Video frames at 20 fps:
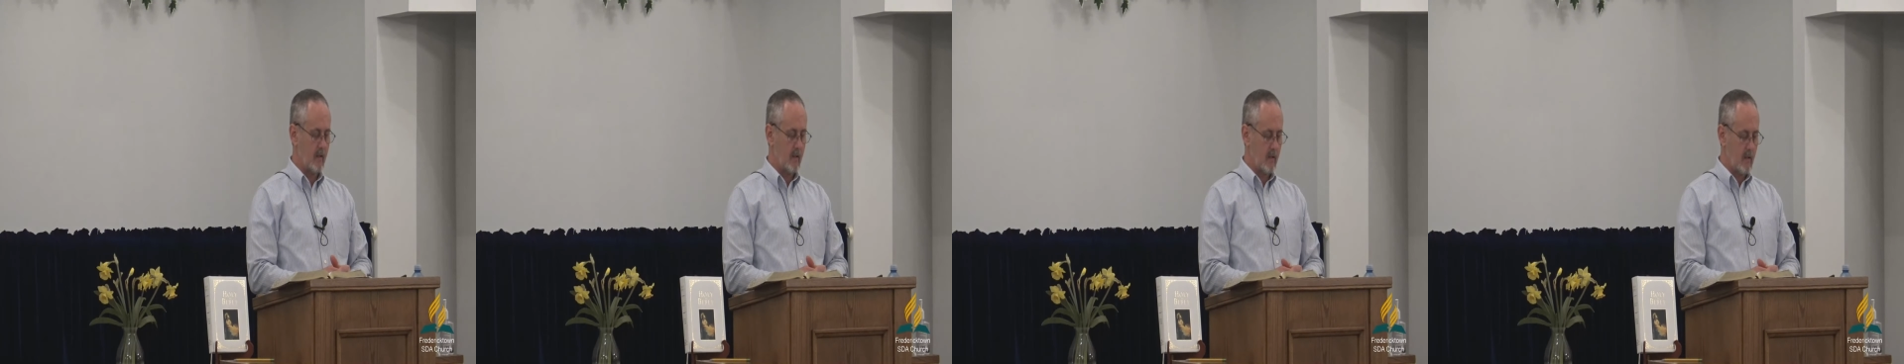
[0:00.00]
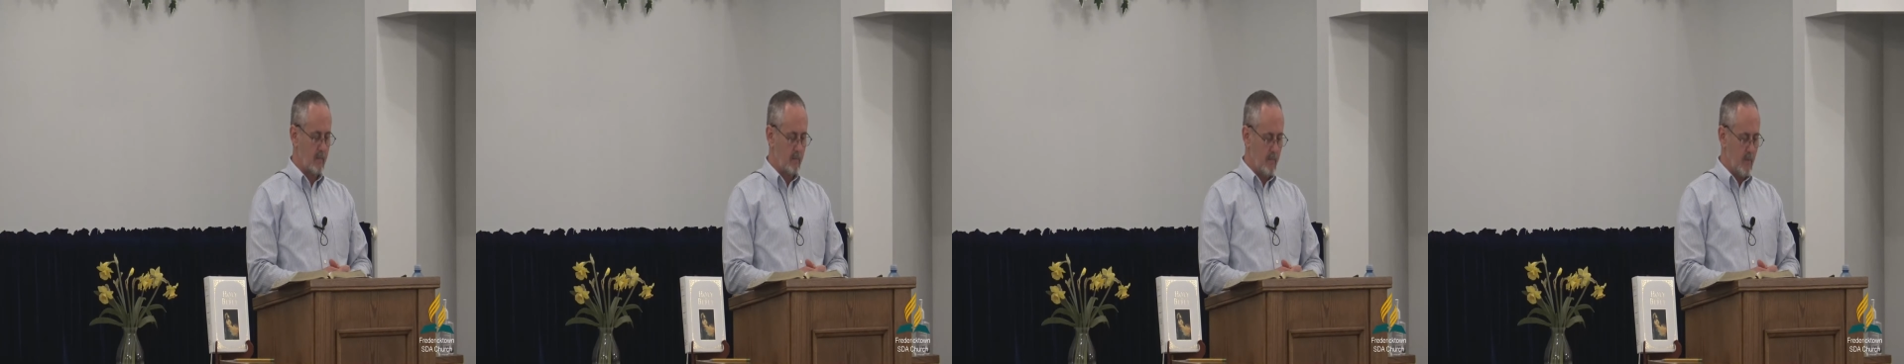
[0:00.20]

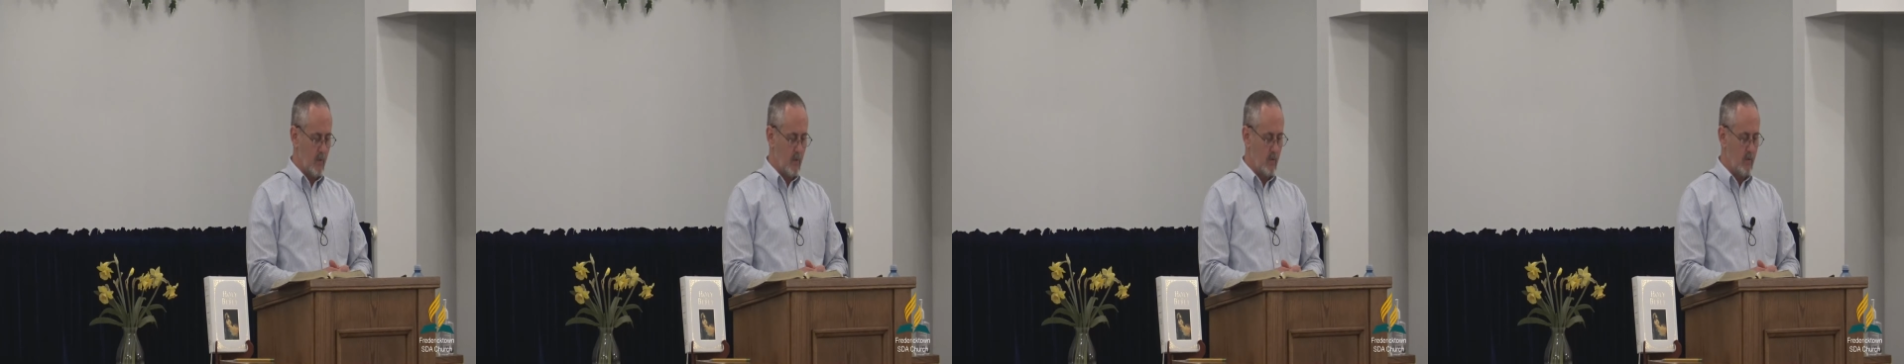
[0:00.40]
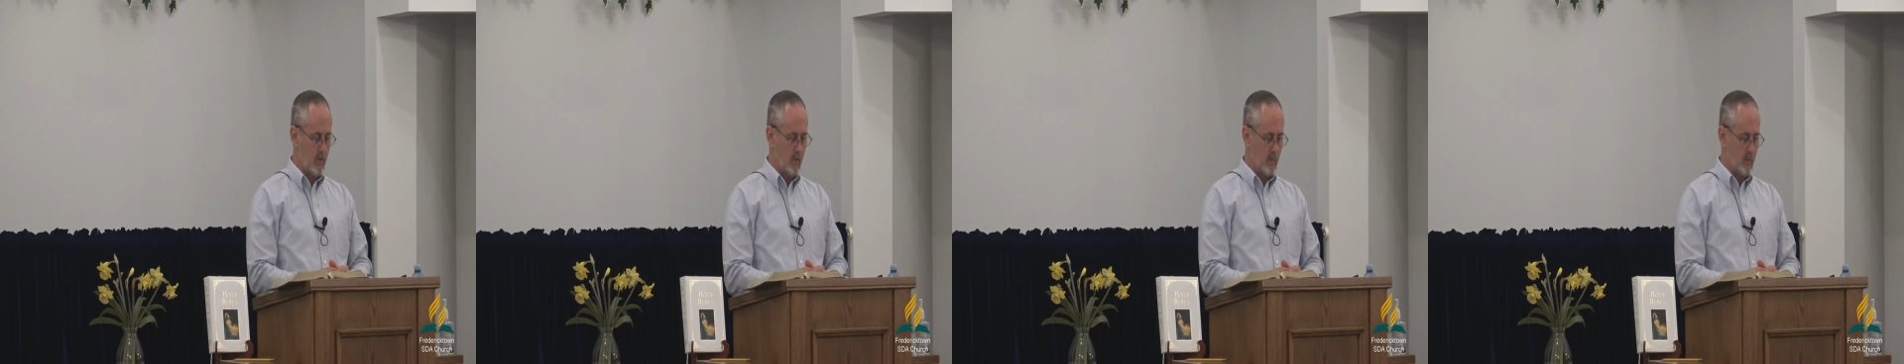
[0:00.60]

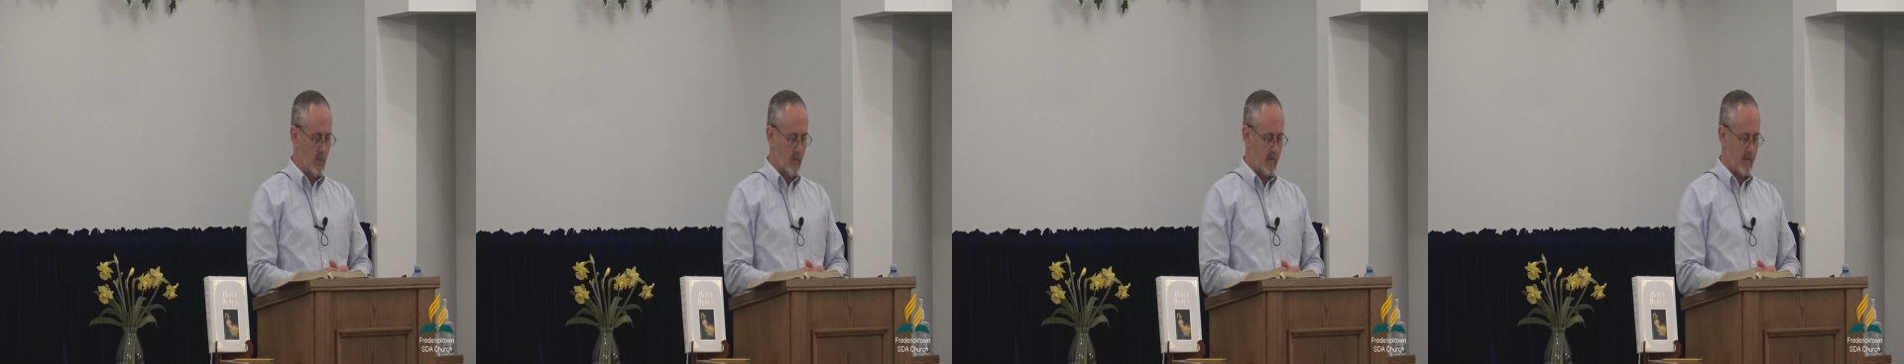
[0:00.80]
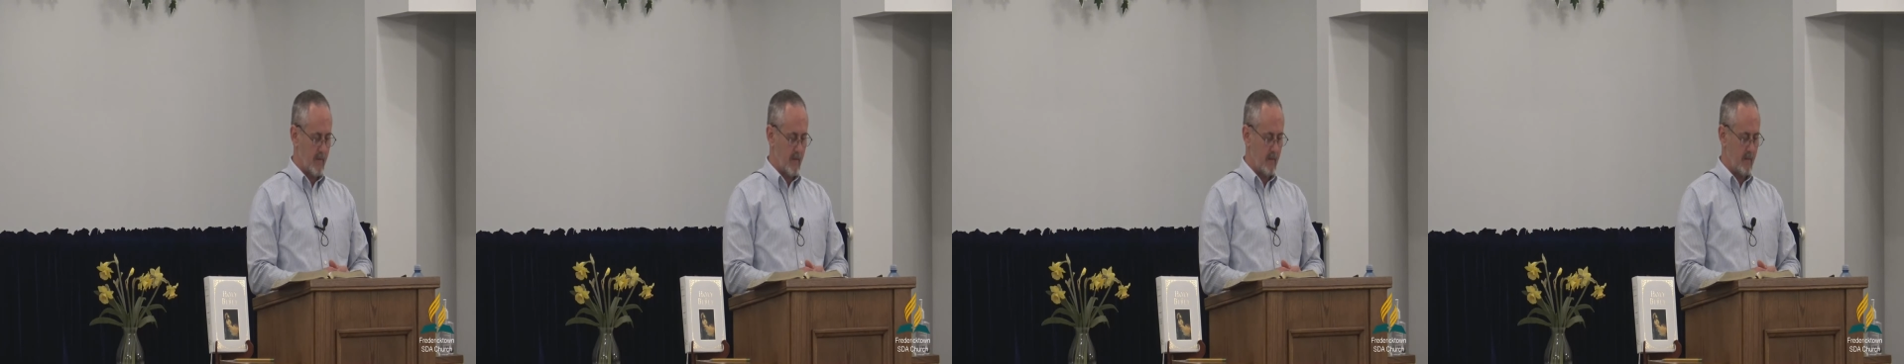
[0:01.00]
communion
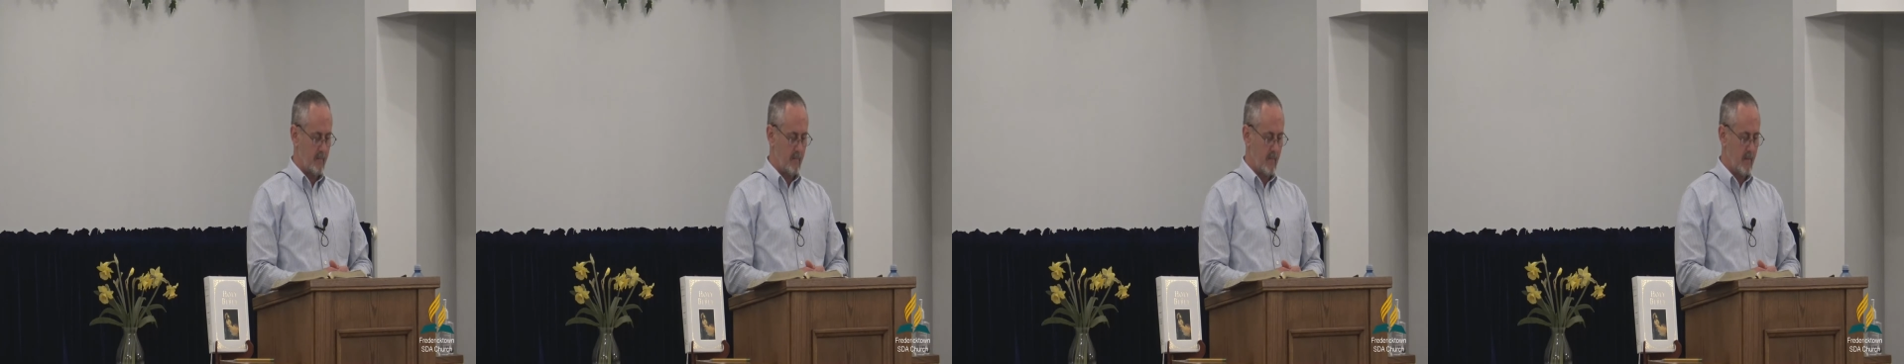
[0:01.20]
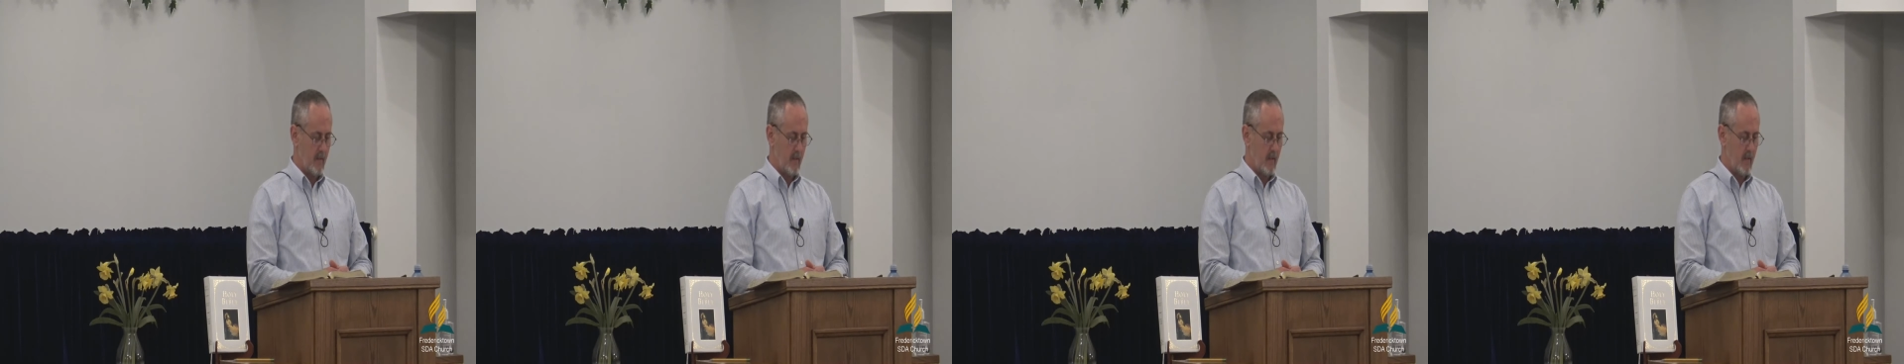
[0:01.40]
with
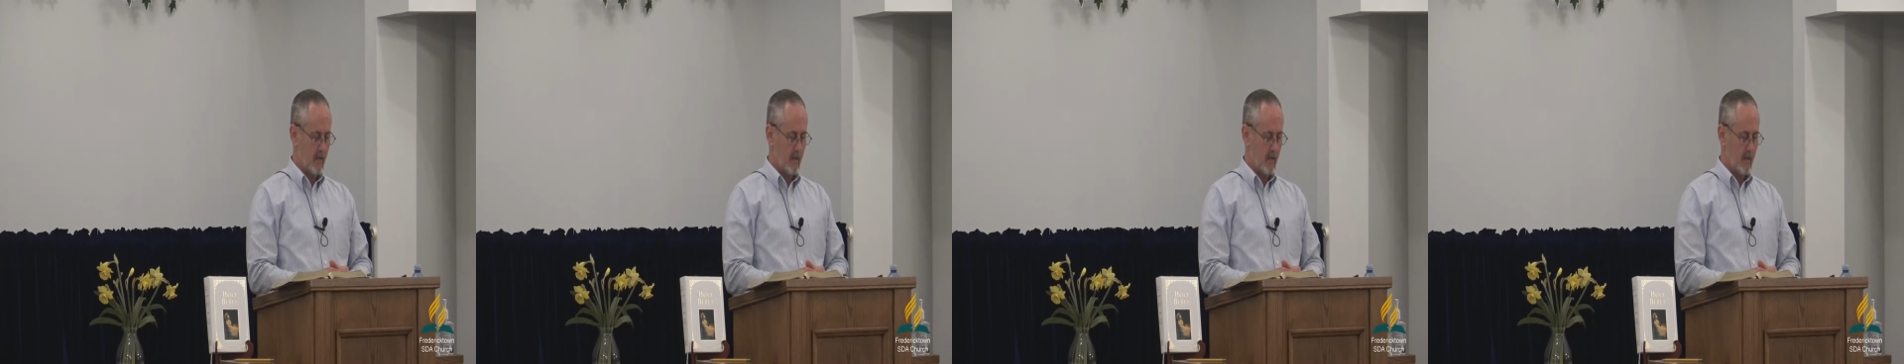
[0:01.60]
him.